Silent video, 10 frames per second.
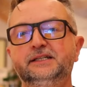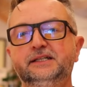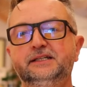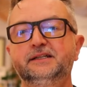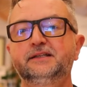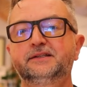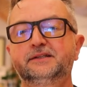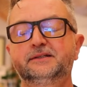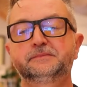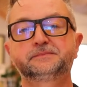and
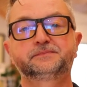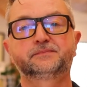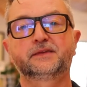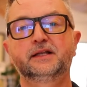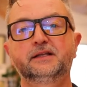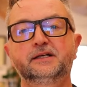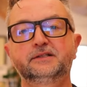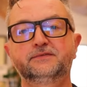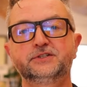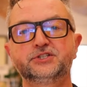um, a lot
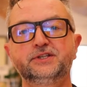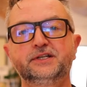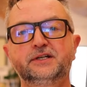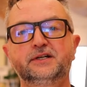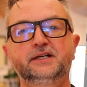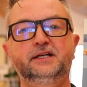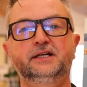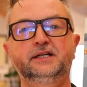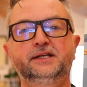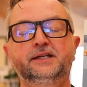of fish in there.
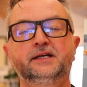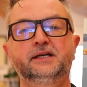And